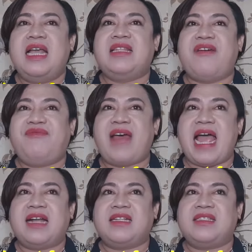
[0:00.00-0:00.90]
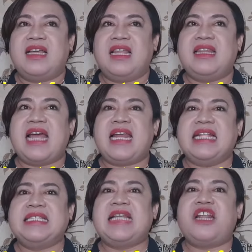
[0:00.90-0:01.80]
the fact that
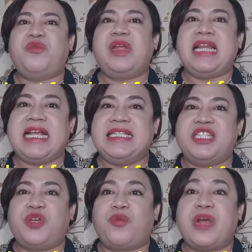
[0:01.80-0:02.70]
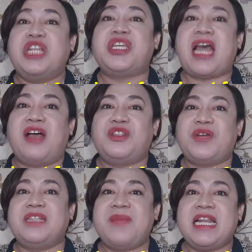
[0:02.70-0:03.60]
it's not really easy to reach out to
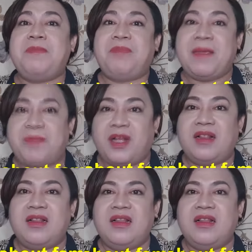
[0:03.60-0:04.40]
as many people